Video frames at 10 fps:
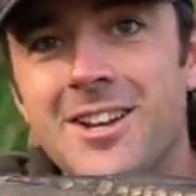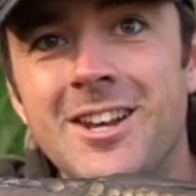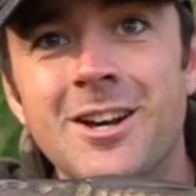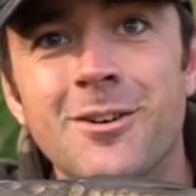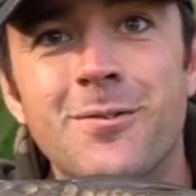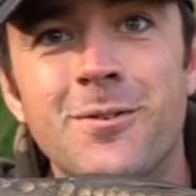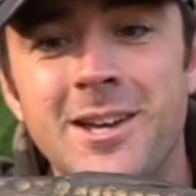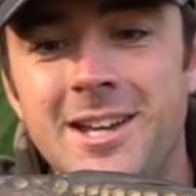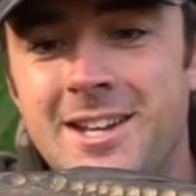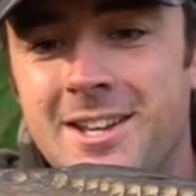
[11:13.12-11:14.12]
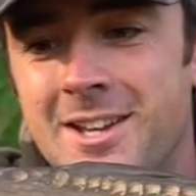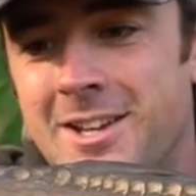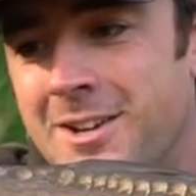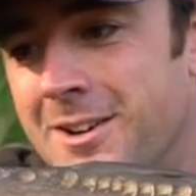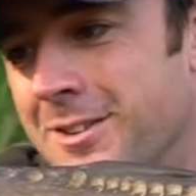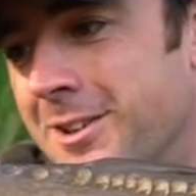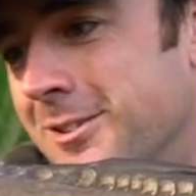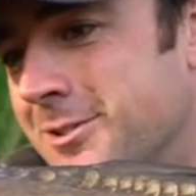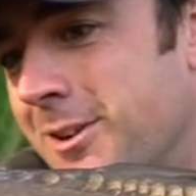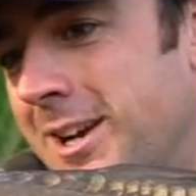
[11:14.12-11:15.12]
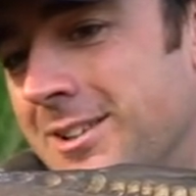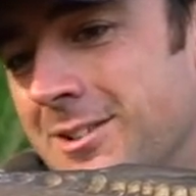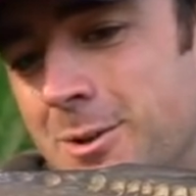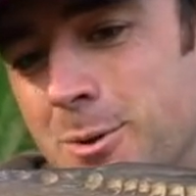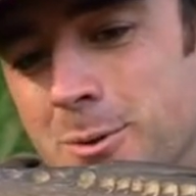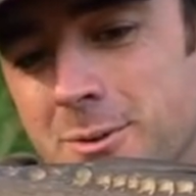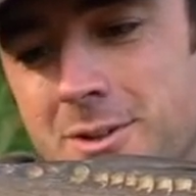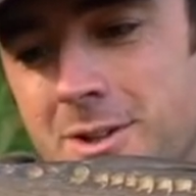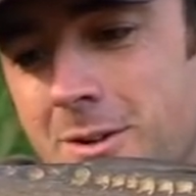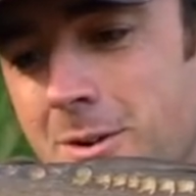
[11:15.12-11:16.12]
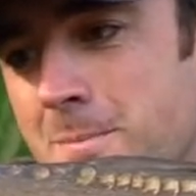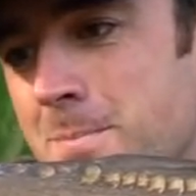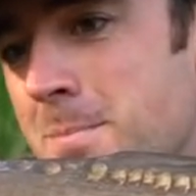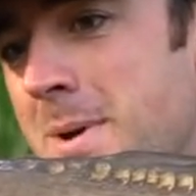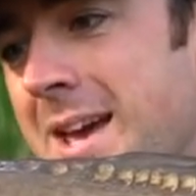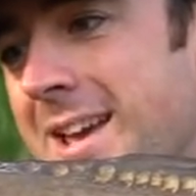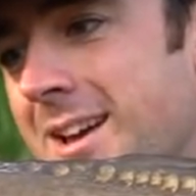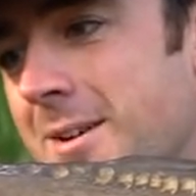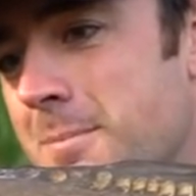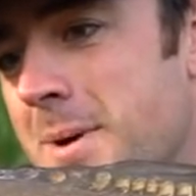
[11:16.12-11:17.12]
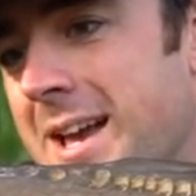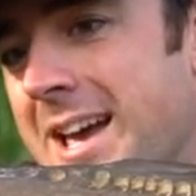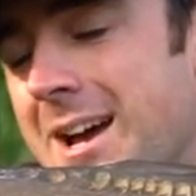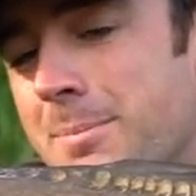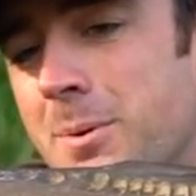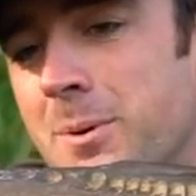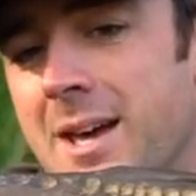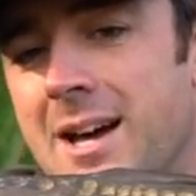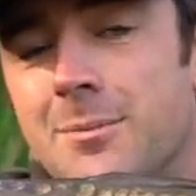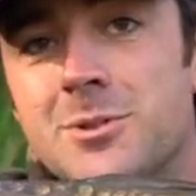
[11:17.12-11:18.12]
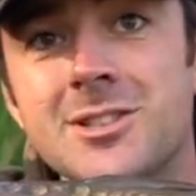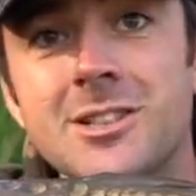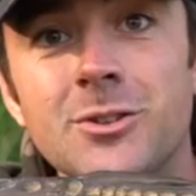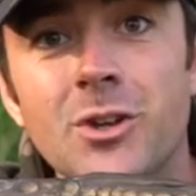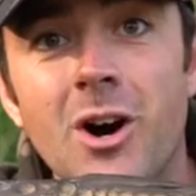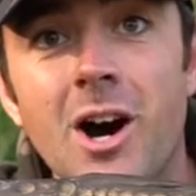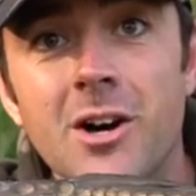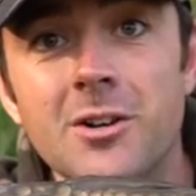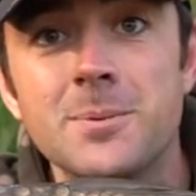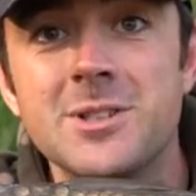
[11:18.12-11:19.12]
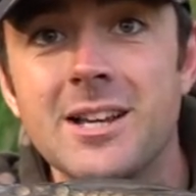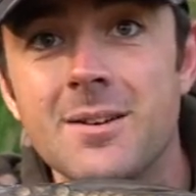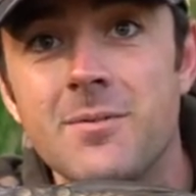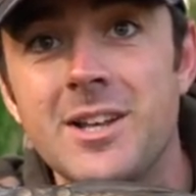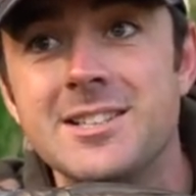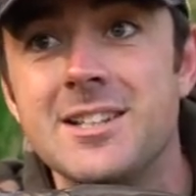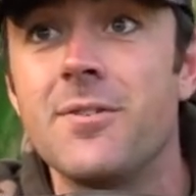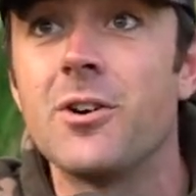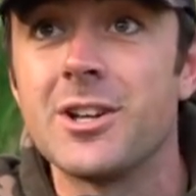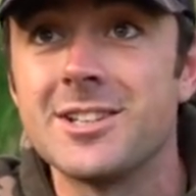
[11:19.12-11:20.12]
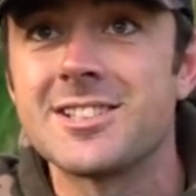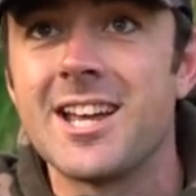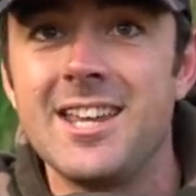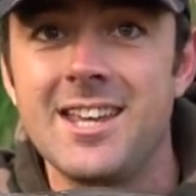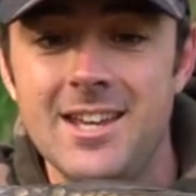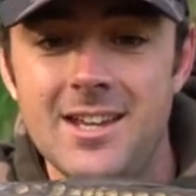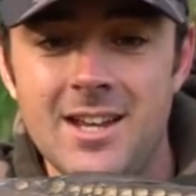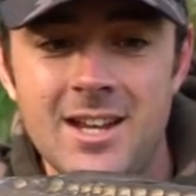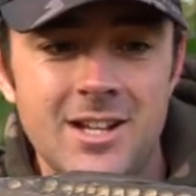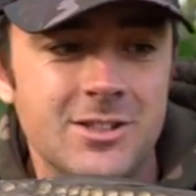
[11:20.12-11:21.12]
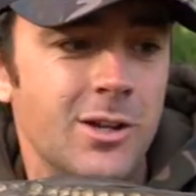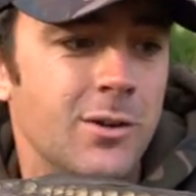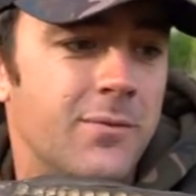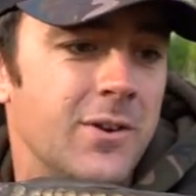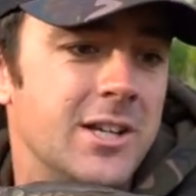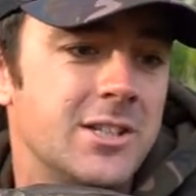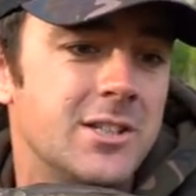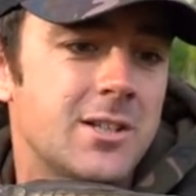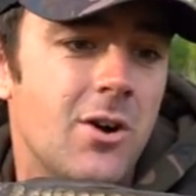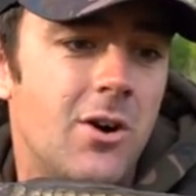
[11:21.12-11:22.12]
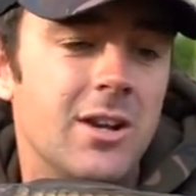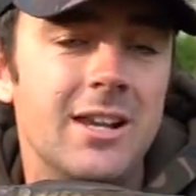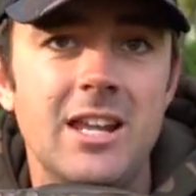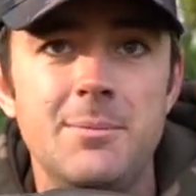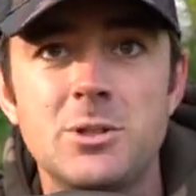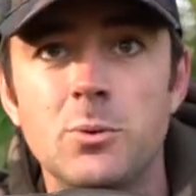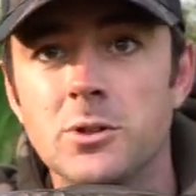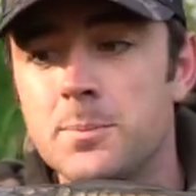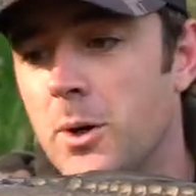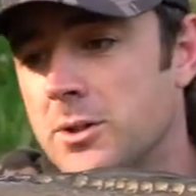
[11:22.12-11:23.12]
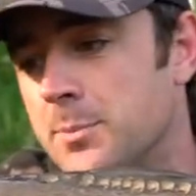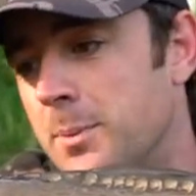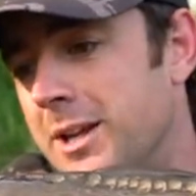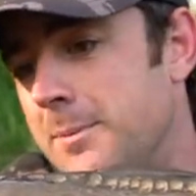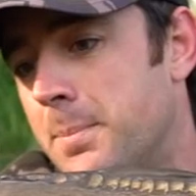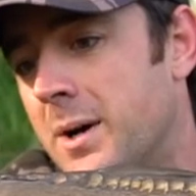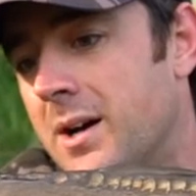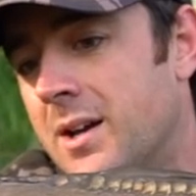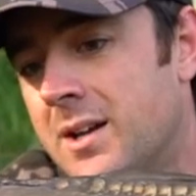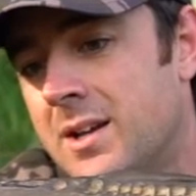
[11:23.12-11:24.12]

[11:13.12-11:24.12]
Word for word: a little feed on those grains of corn. So mega, mega happy with that. I'm still not 100% convinced if I'm gonna stay here. Two fish is kind of leaning me towards possibly, but